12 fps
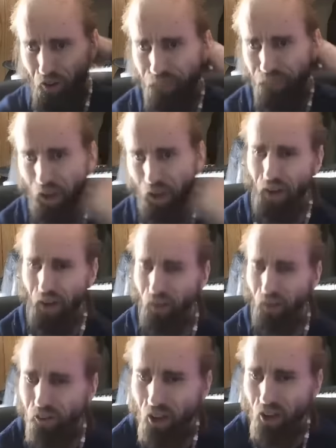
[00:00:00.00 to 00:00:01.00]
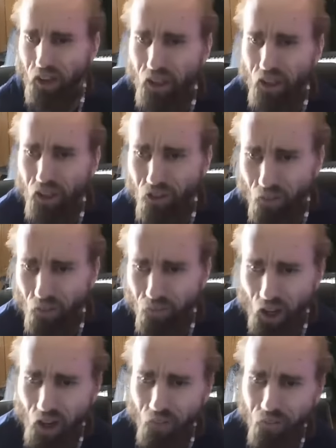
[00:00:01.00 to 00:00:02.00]
But I am going to say this I'm
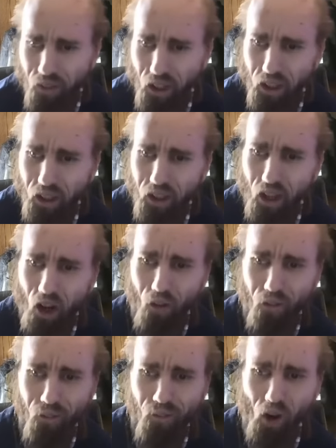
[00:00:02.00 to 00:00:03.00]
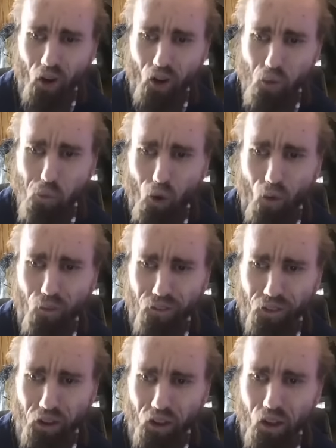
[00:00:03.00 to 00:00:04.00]
tired of taking y'all's fucking
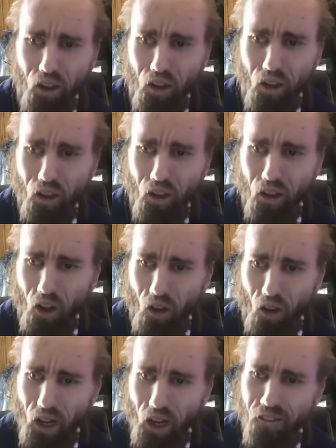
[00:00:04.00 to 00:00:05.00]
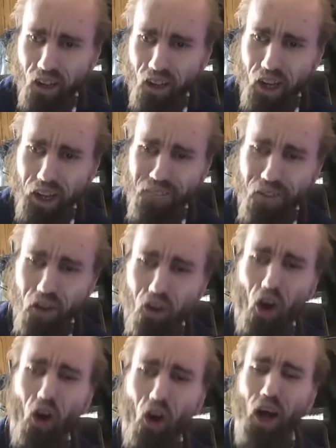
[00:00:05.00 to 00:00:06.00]
bullshit. Like I said, if you
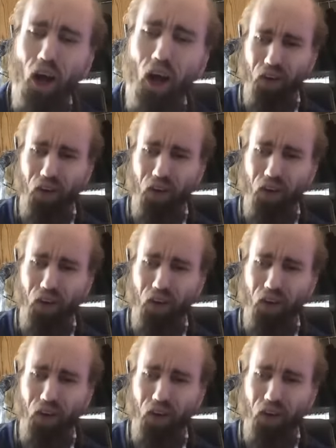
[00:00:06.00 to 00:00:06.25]
don't like